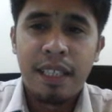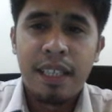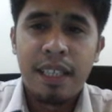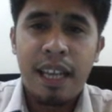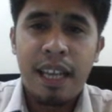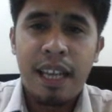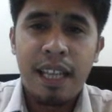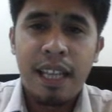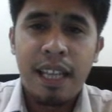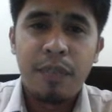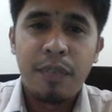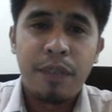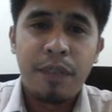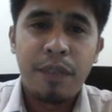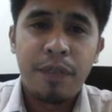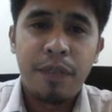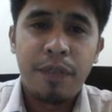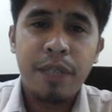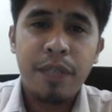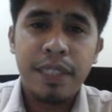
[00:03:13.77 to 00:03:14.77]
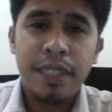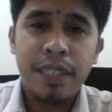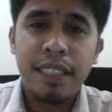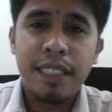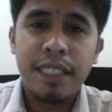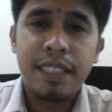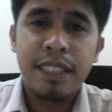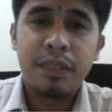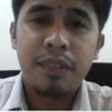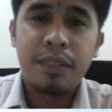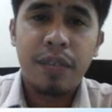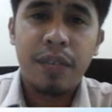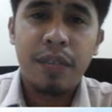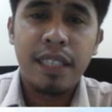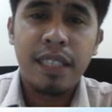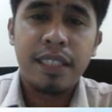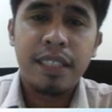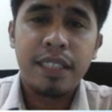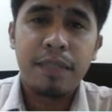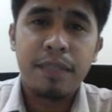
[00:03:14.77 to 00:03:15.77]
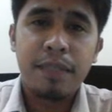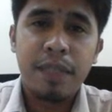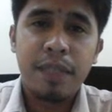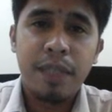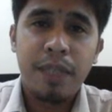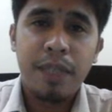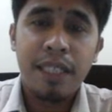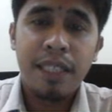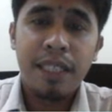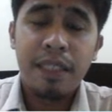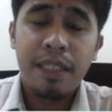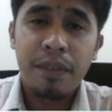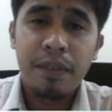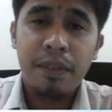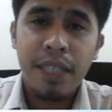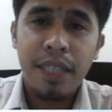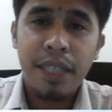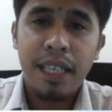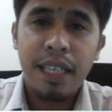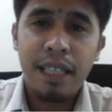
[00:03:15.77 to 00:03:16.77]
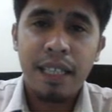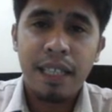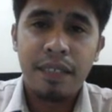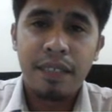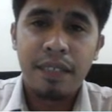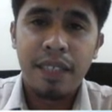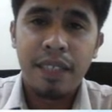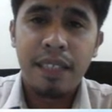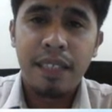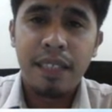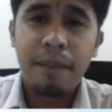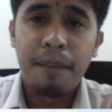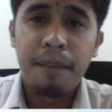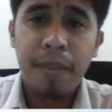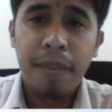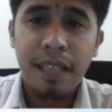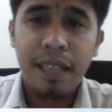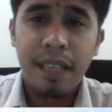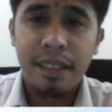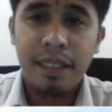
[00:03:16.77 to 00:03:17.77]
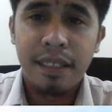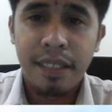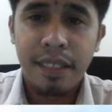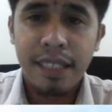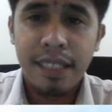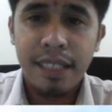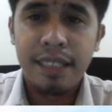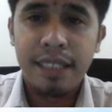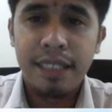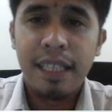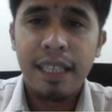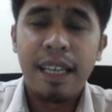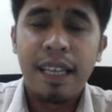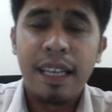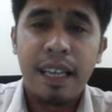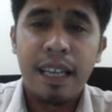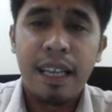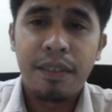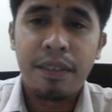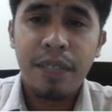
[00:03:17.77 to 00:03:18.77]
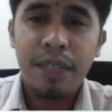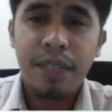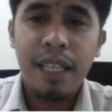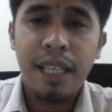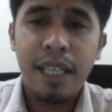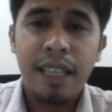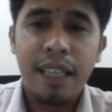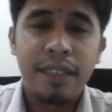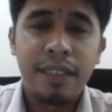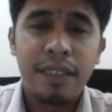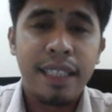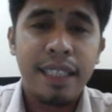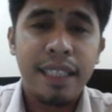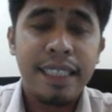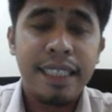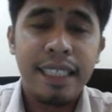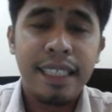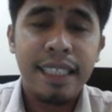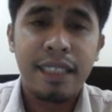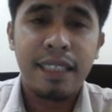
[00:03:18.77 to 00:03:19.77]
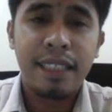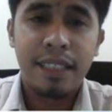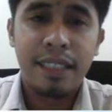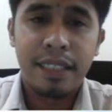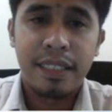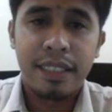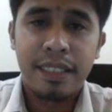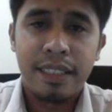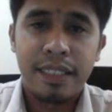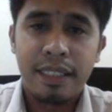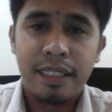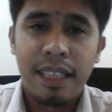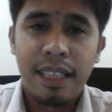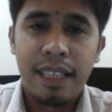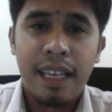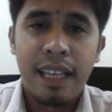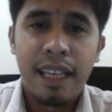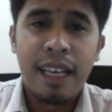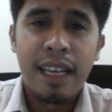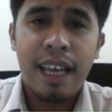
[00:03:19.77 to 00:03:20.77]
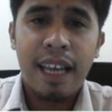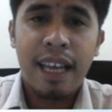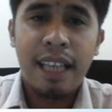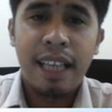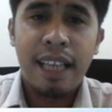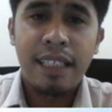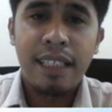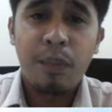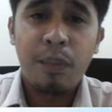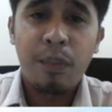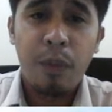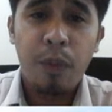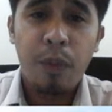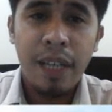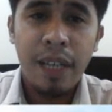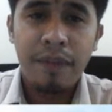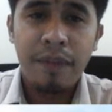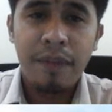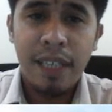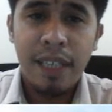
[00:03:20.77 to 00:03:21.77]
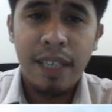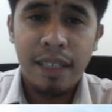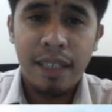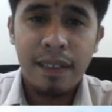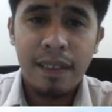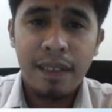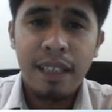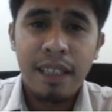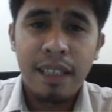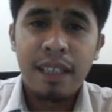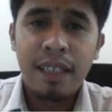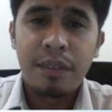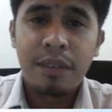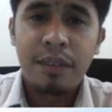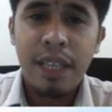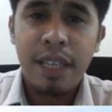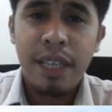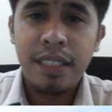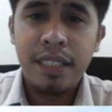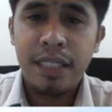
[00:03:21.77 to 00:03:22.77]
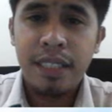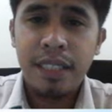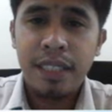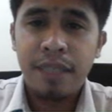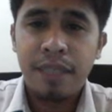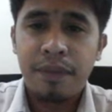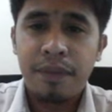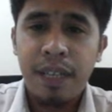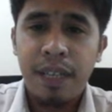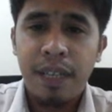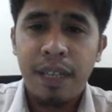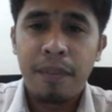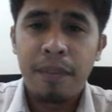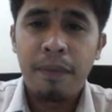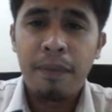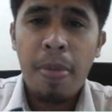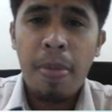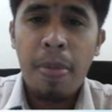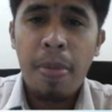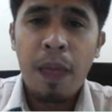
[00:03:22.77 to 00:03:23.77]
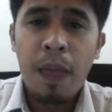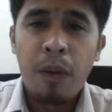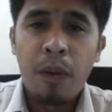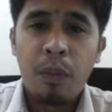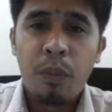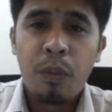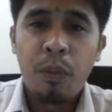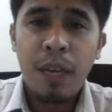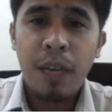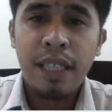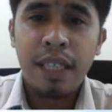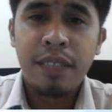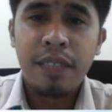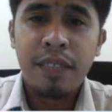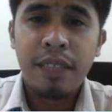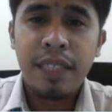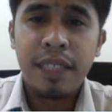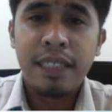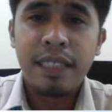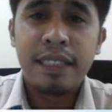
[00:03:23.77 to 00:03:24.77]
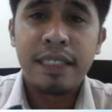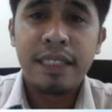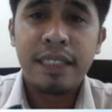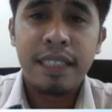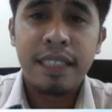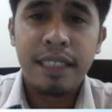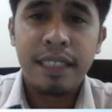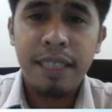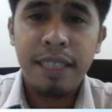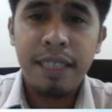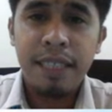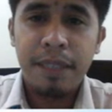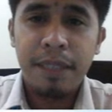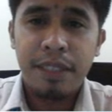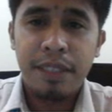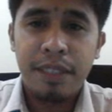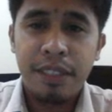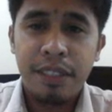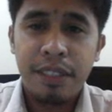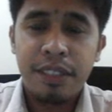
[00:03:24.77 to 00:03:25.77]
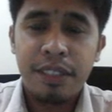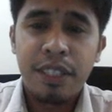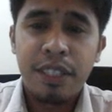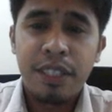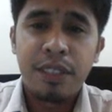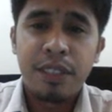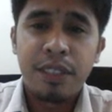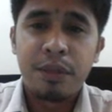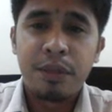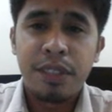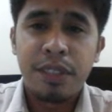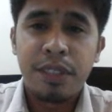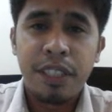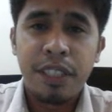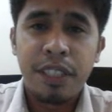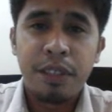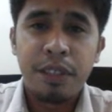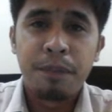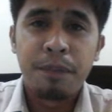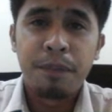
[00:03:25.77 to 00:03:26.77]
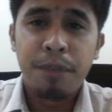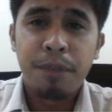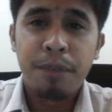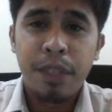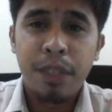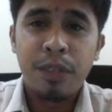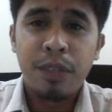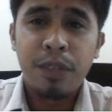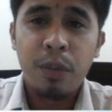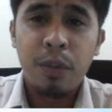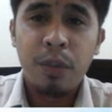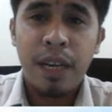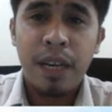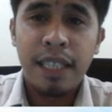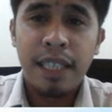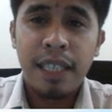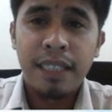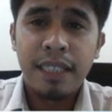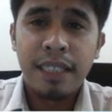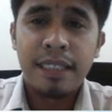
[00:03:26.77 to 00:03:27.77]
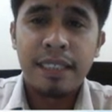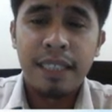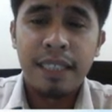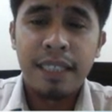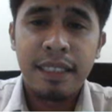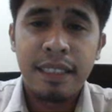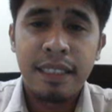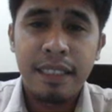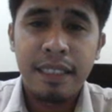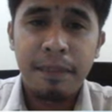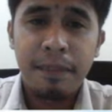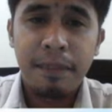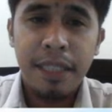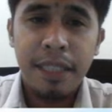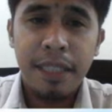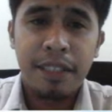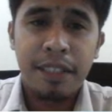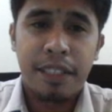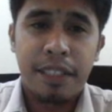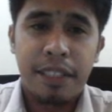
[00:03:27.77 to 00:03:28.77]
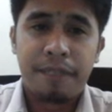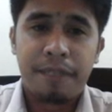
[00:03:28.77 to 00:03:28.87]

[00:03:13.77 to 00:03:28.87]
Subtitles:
and with frequencies ranging between 300 megahertz and 300 gigahertz and wavelength ranging from 100 centimeters to 0.1 centimeter.